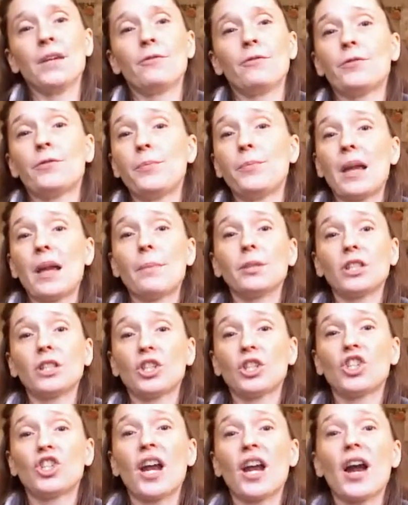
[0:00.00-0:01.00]
be able to
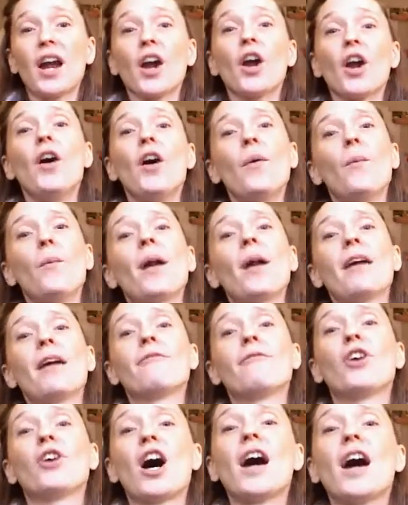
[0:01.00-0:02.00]
share what
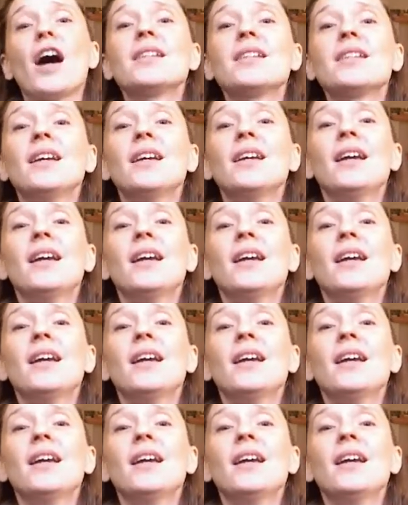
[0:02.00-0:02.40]
I've got